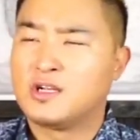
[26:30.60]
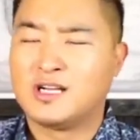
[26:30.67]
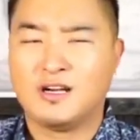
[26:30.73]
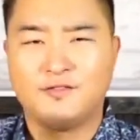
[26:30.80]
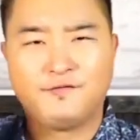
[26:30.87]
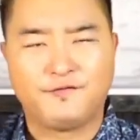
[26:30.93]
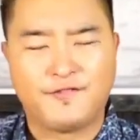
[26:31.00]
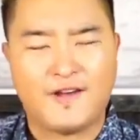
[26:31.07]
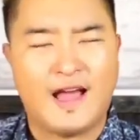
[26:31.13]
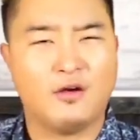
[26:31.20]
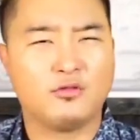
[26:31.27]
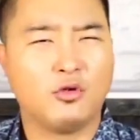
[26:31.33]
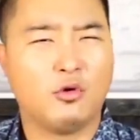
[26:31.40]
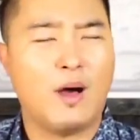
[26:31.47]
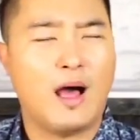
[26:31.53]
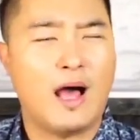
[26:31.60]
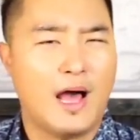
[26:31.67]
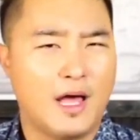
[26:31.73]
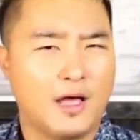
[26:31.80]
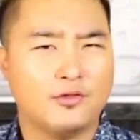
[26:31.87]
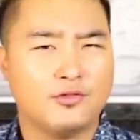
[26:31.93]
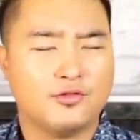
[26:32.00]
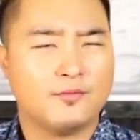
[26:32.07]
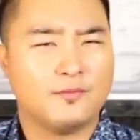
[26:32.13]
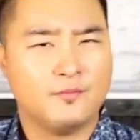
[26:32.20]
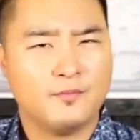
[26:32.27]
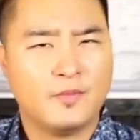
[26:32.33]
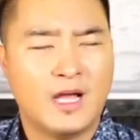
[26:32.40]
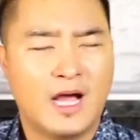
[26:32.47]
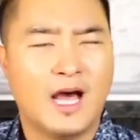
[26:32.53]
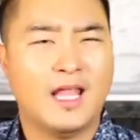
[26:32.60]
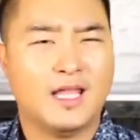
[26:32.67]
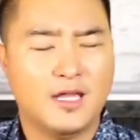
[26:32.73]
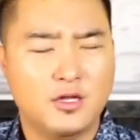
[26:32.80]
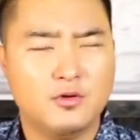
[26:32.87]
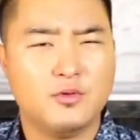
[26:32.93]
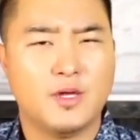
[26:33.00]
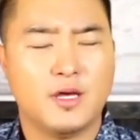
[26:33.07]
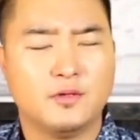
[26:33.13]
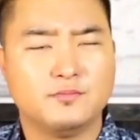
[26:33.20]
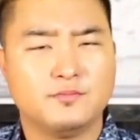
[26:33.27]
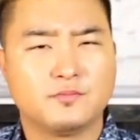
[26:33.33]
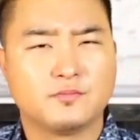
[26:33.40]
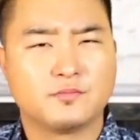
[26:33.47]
confound the wise. Hallelujah.